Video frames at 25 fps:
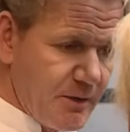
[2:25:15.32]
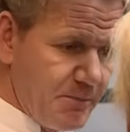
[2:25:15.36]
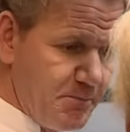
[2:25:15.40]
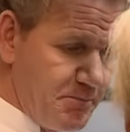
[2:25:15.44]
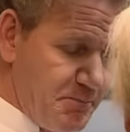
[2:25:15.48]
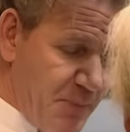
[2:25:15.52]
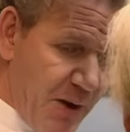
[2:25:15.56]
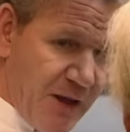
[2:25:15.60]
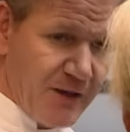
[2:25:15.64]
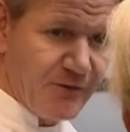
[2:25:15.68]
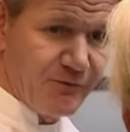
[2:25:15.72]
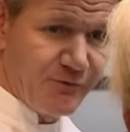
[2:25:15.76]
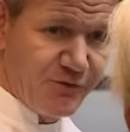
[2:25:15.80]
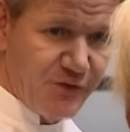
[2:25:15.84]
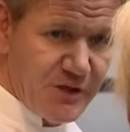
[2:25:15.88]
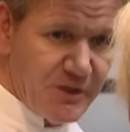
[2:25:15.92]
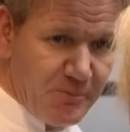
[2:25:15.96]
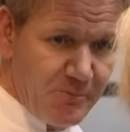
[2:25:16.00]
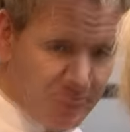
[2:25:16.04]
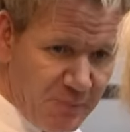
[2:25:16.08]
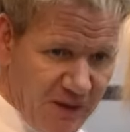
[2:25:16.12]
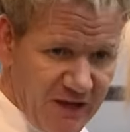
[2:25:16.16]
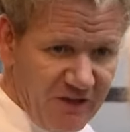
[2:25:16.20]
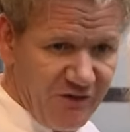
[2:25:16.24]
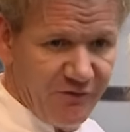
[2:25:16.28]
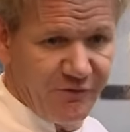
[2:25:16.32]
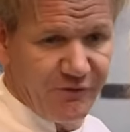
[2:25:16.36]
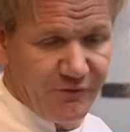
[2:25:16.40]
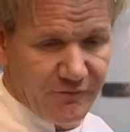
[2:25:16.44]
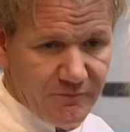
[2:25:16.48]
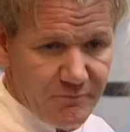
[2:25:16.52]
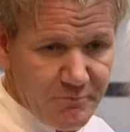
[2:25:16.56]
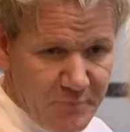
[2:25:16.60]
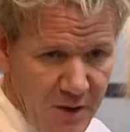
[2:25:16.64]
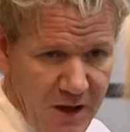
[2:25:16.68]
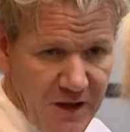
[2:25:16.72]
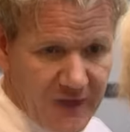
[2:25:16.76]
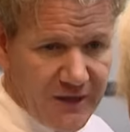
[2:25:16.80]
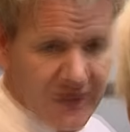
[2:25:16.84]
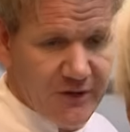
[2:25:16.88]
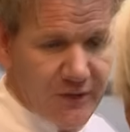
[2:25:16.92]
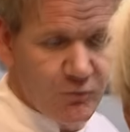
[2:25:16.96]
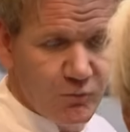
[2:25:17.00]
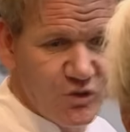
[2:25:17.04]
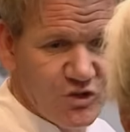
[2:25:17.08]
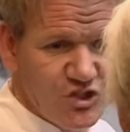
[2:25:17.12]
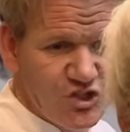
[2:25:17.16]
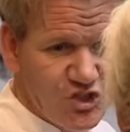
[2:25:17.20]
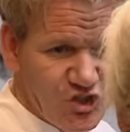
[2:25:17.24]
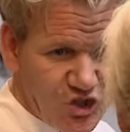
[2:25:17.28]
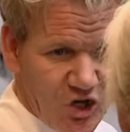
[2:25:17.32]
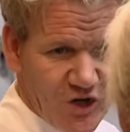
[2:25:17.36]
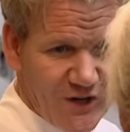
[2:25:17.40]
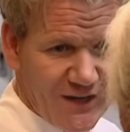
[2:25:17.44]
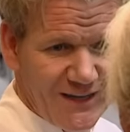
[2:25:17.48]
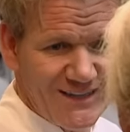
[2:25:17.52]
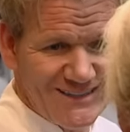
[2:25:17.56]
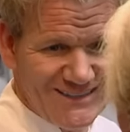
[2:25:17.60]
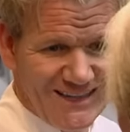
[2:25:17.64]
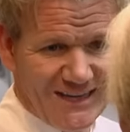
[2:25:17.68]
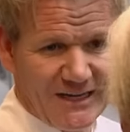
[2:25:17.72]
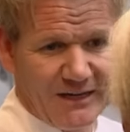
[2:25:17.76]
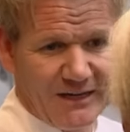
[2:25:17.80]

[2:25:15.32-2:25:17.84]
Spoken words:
the bun for the beef burger was soggy as